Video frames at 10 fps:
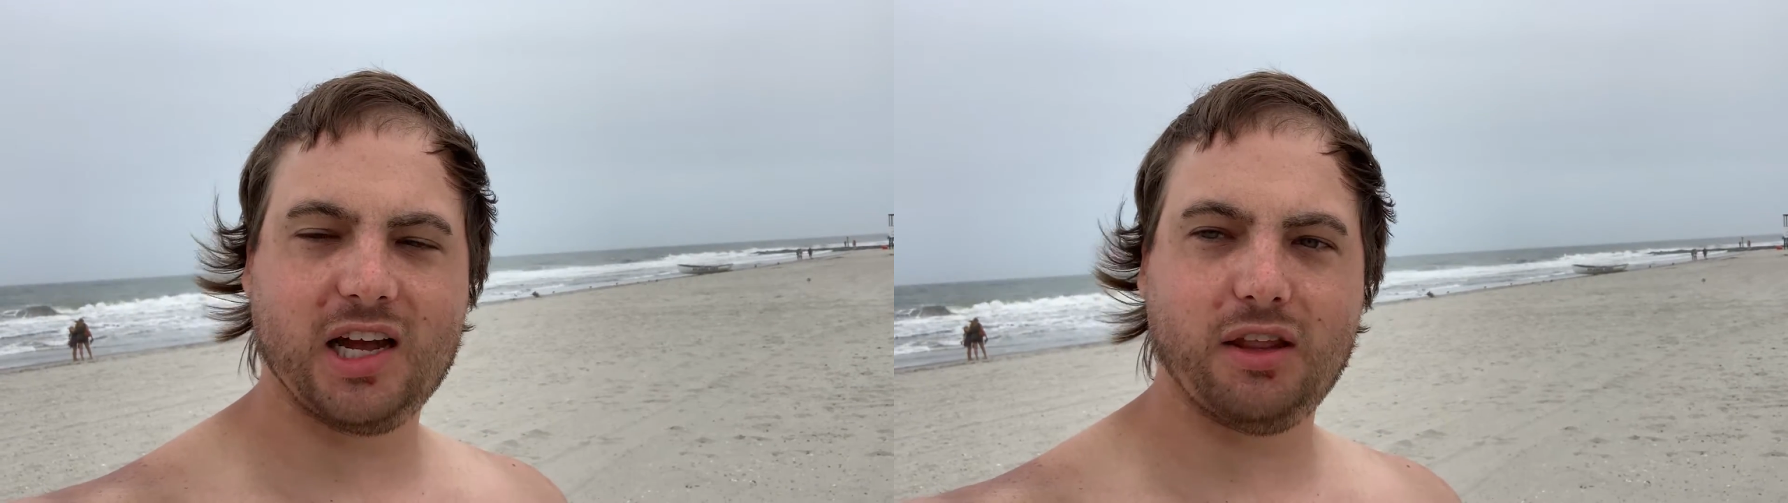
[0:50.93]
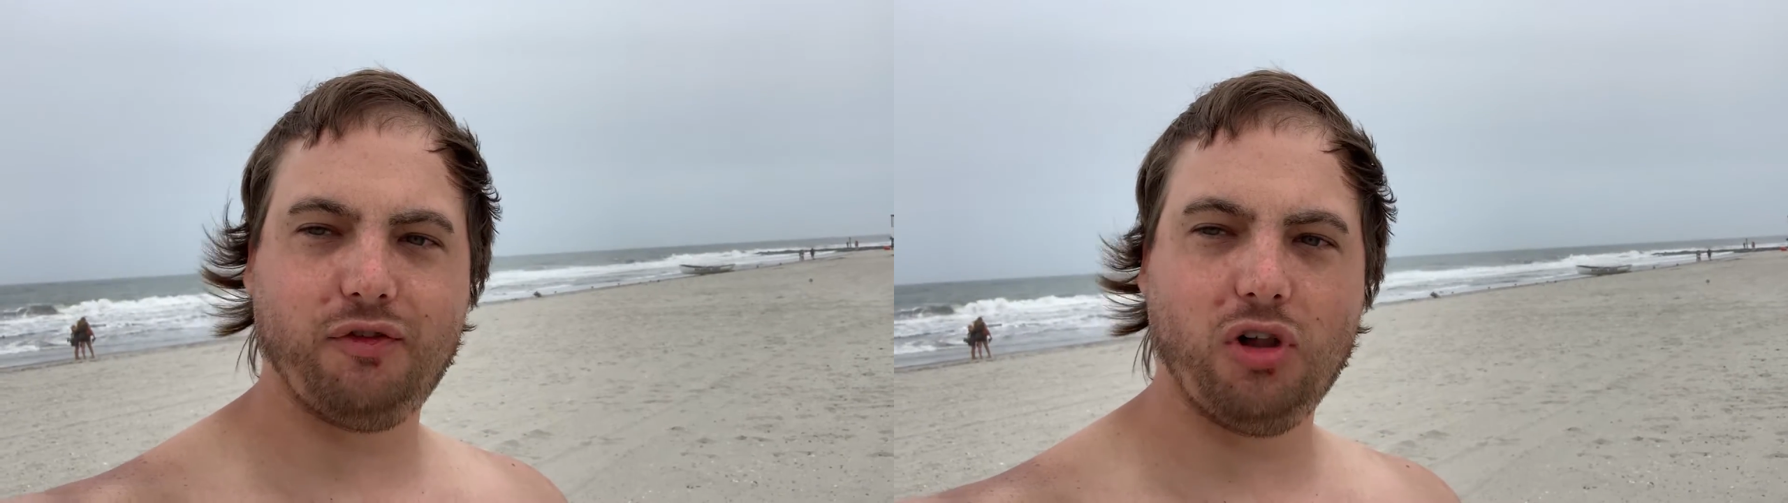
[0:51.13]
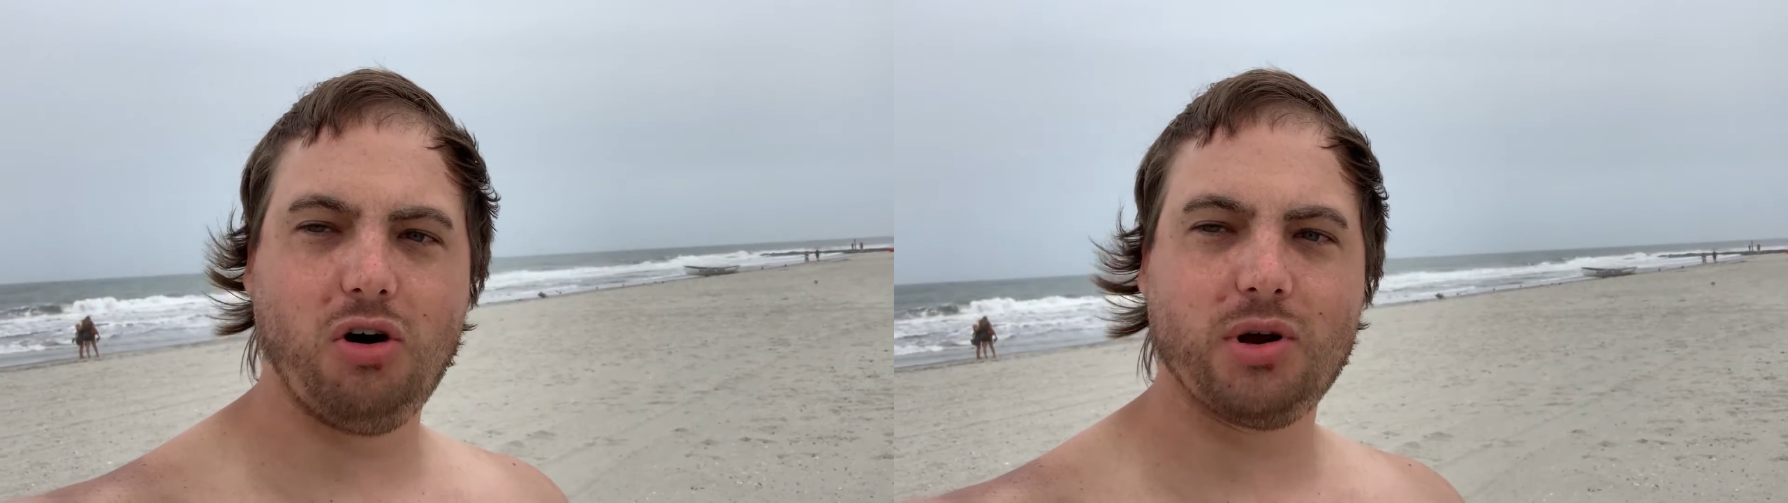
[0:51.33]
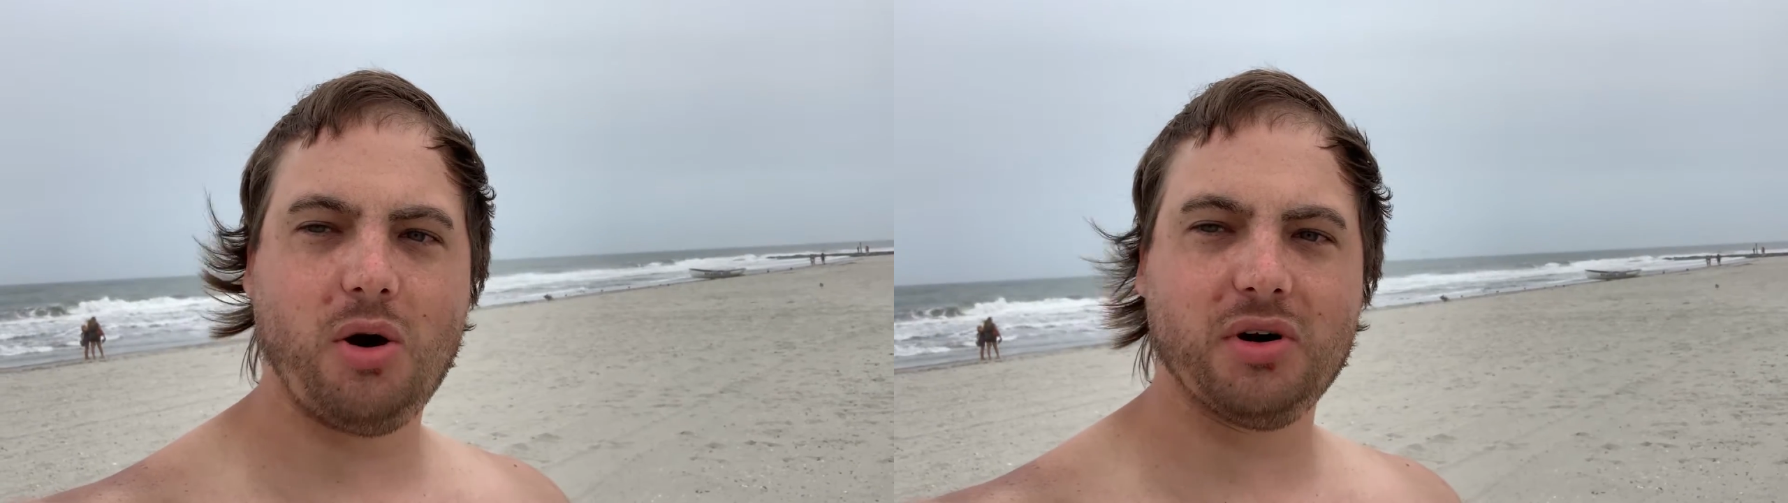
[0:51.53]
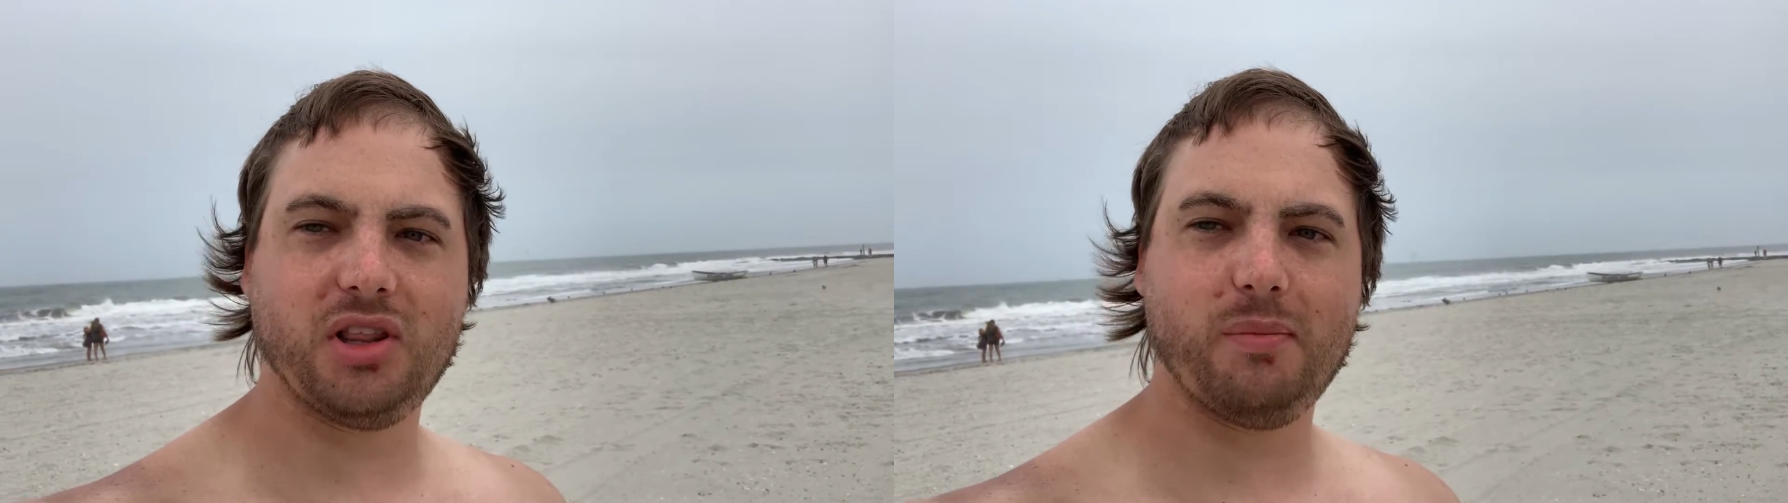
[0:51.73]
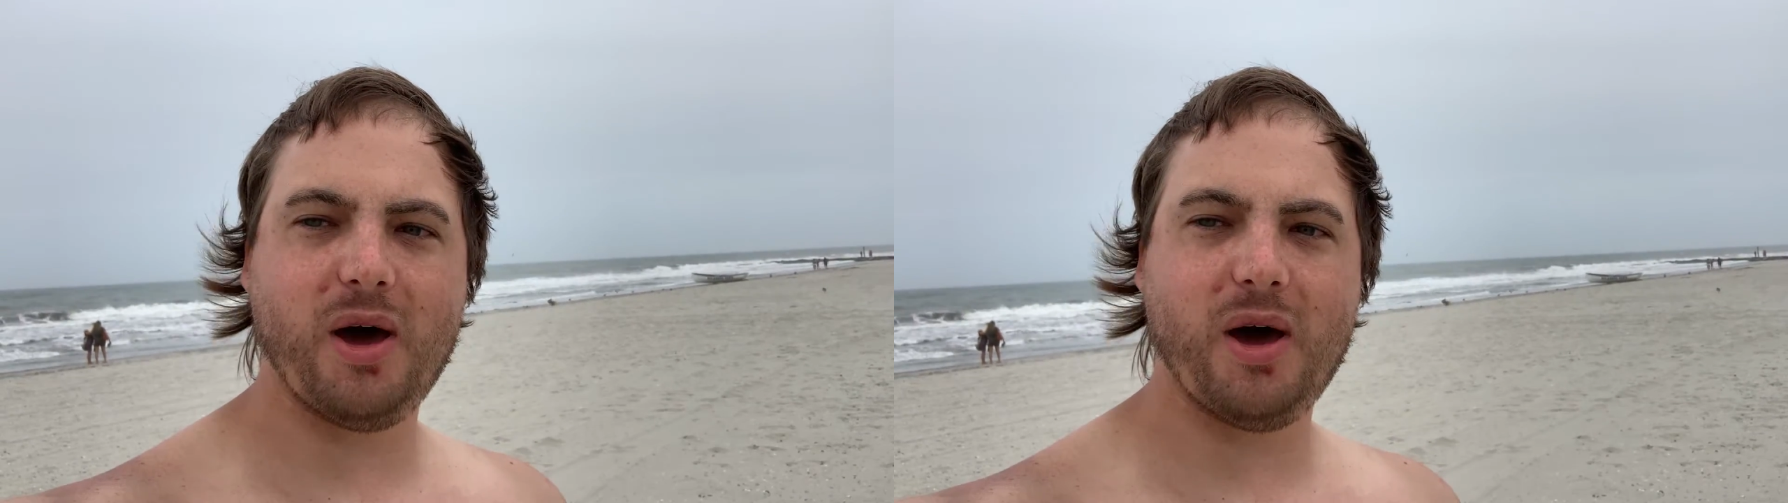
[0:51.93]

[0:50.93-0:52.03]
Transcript: I got the flow going in the